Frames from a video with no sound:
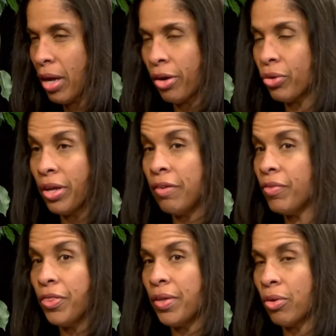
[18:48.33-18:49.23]
I don't
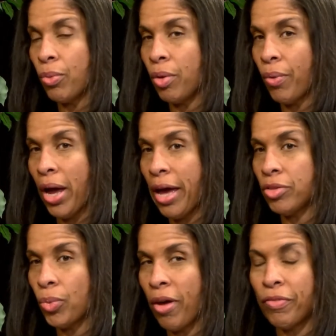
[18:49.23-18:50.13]
even think we were at
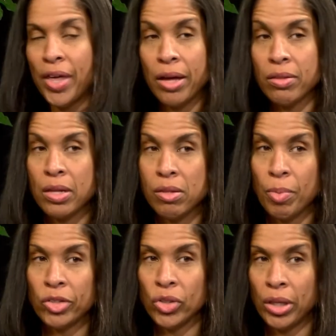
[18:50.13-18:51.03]
12,000
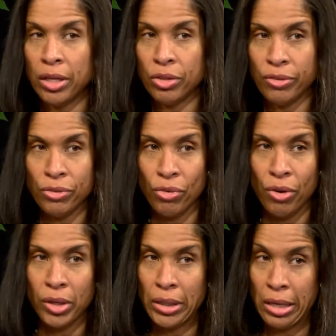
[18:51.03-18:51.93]
special agents
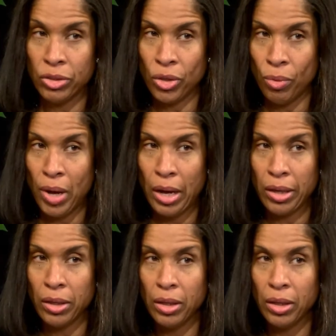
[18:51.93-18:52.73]
strong nationwide